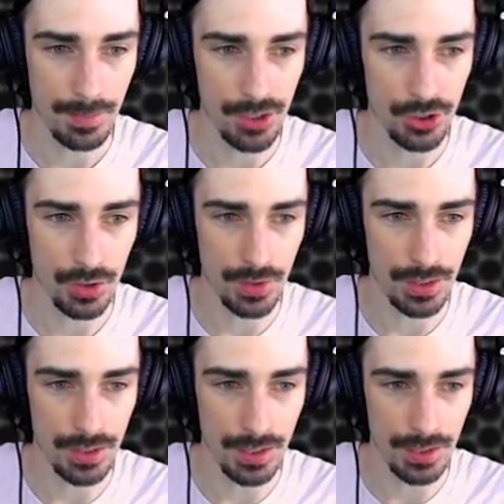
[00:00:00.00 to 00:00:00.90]
to make sure that
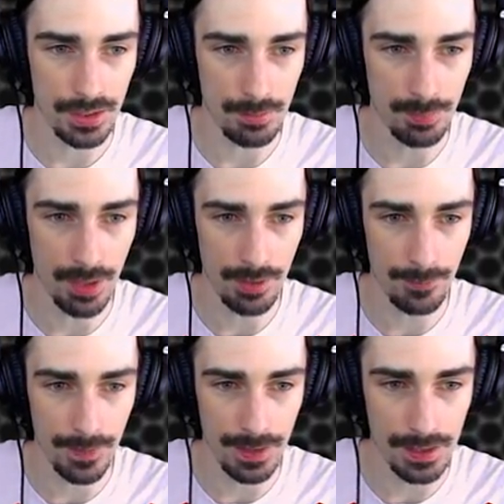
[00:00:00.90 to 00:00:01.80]
it is
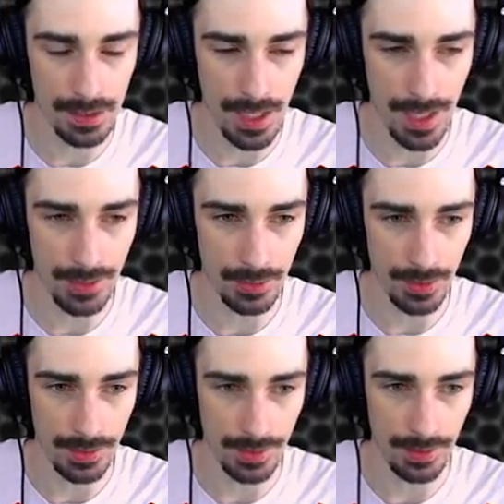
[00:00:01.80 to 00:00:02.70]
above this line
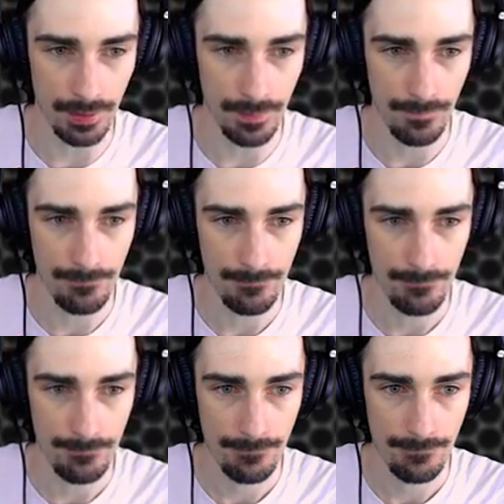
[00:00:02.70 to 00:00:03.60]
right here.
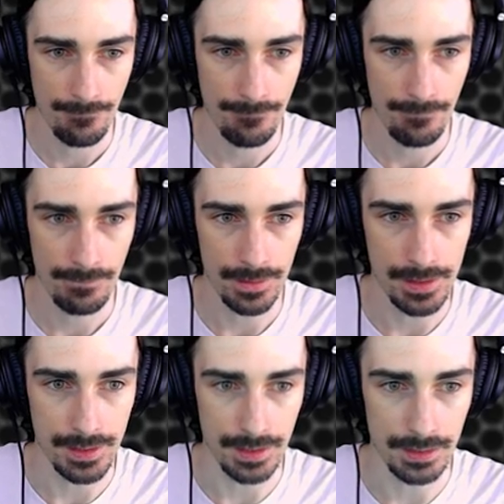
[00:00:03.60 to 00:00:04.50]
Let's
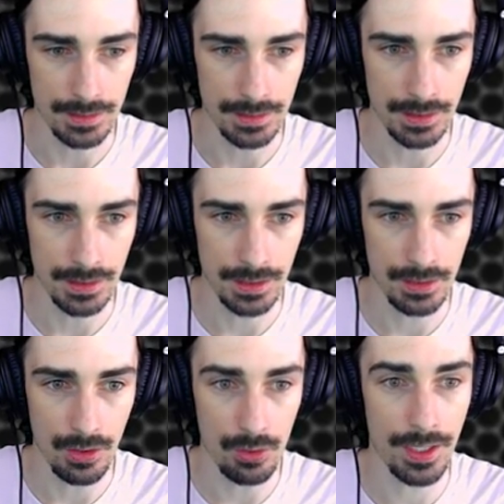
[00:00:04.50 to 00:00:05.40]
see,
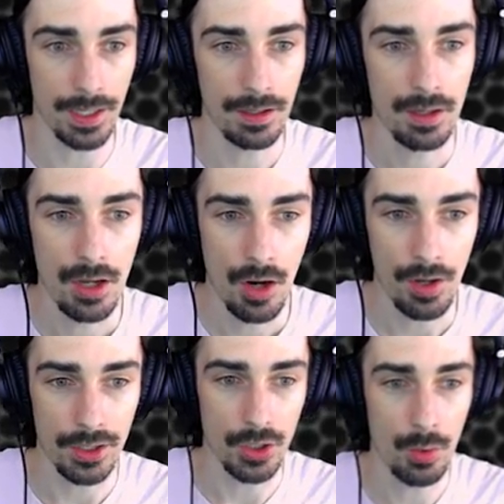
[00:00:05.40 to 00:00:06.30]
and okay. All
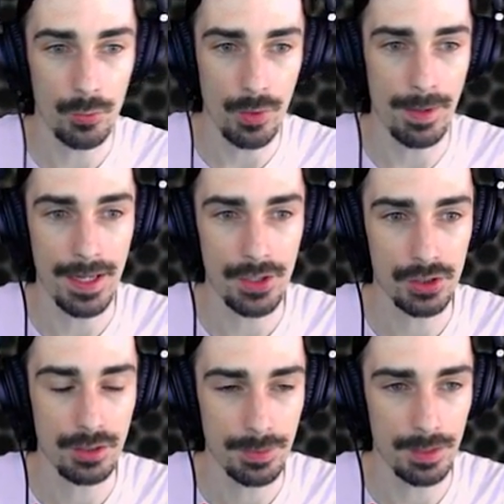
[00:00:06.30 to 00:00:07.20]
right, you know what? We might
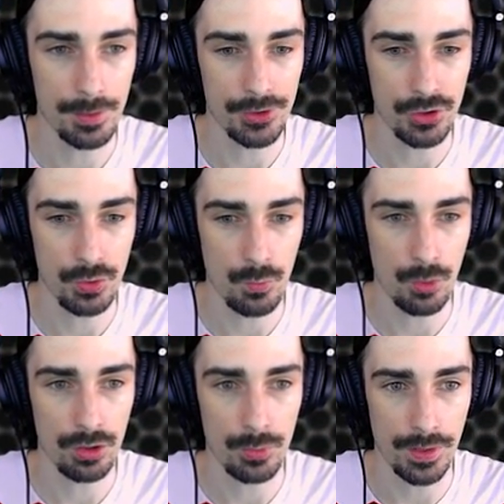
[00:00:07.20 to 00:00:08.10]
actually be able to
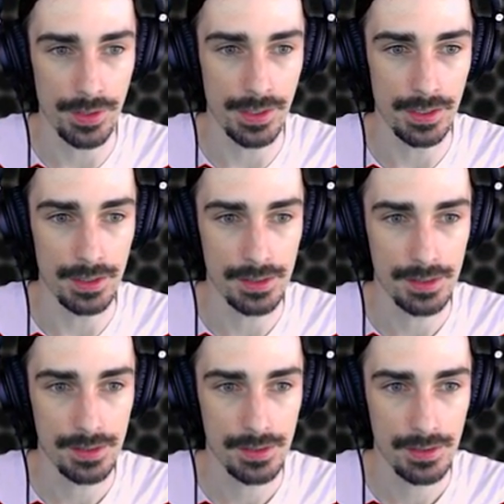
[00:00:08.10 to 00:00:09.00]
work with
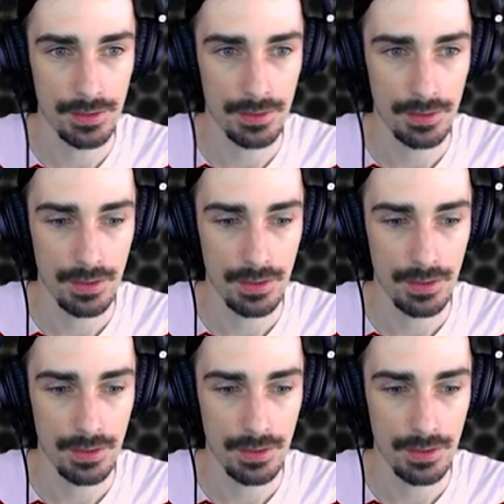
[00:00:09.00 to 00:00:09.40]
this.